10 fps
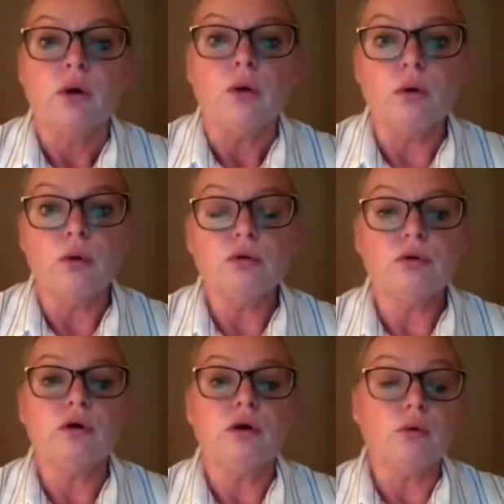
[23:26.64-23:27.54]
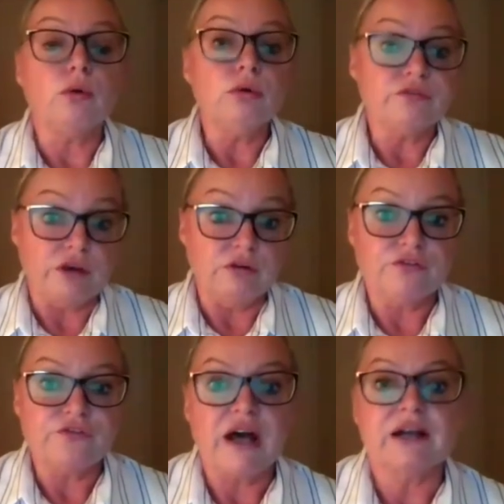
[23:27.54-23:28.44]
all of those
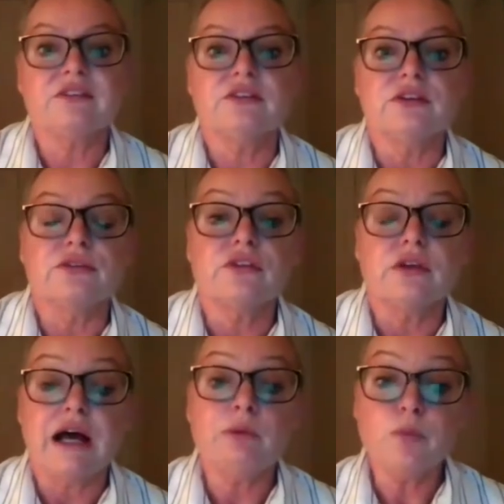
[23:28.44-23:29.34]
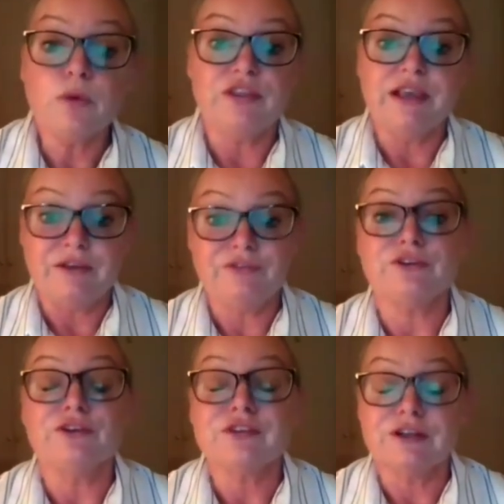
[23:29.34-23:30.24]
factors, and with the
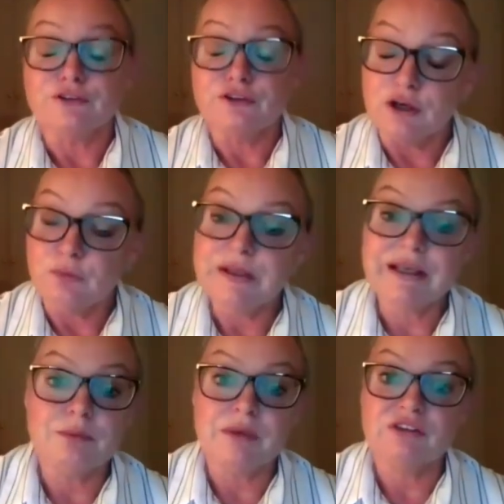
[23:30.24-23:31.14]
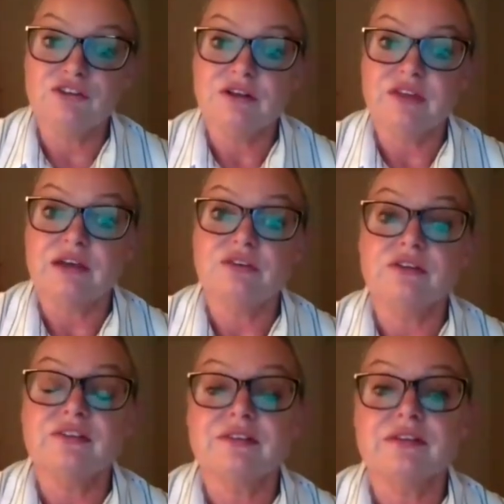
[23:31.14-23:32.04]
evidence, and I know we keep mentioning the
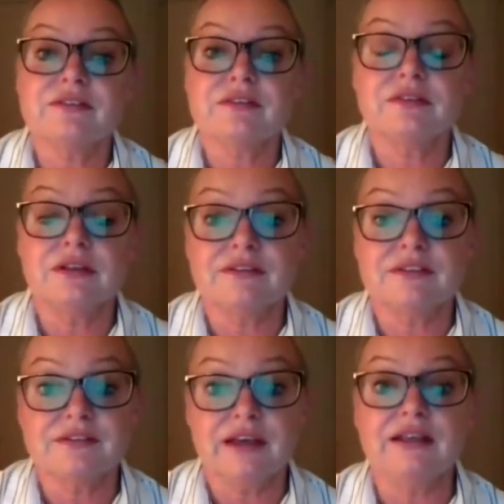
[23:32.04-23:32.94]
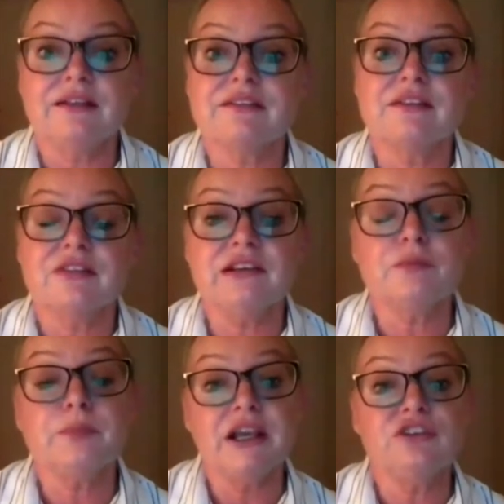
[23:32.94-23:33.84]
evidence that states that these
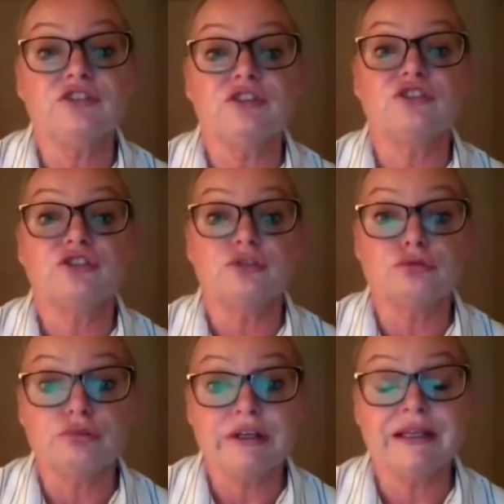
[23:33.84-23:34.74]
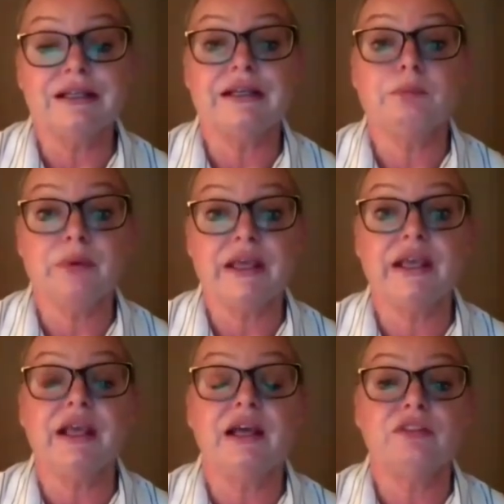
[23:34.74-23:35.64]
patients should really
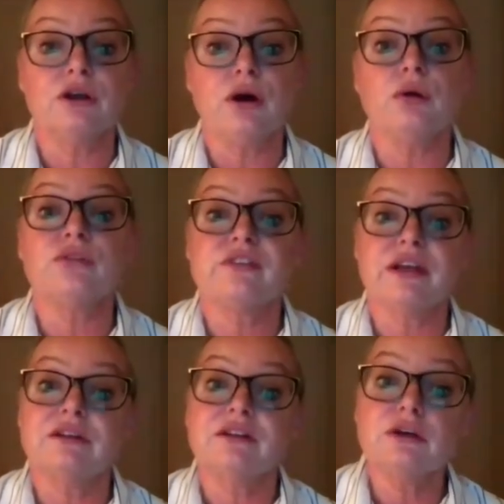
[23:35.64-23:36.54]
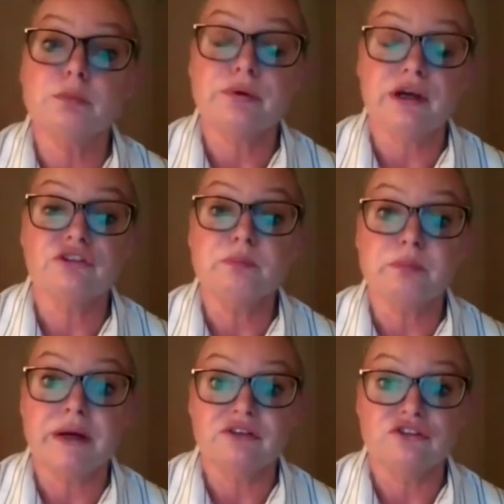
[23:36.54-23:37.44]
be in the gold standard compression
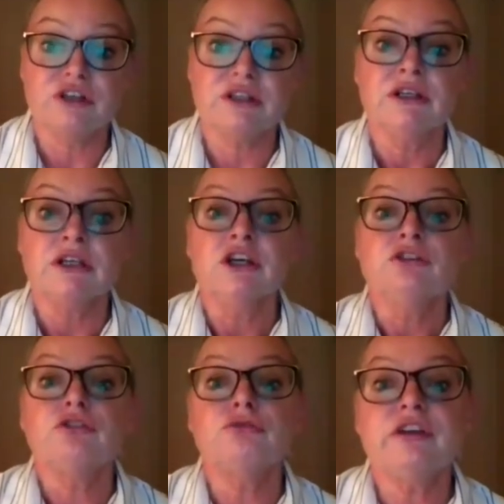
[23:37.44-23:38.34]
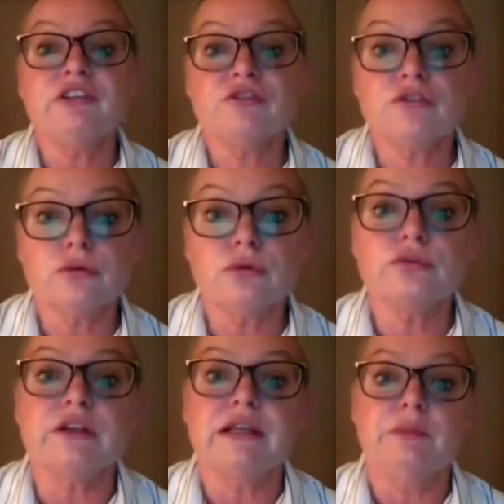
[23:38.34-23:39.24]
bandaging to
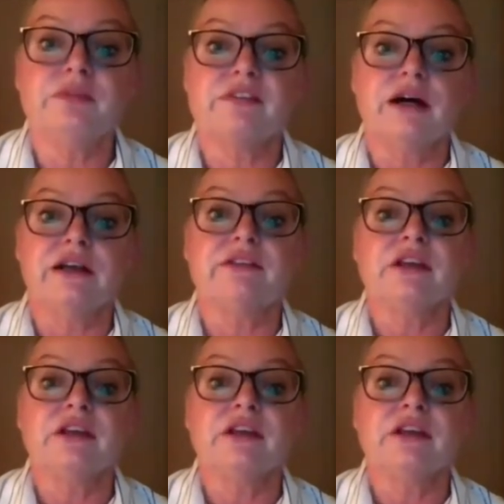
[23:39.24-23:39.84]
restore the limb size,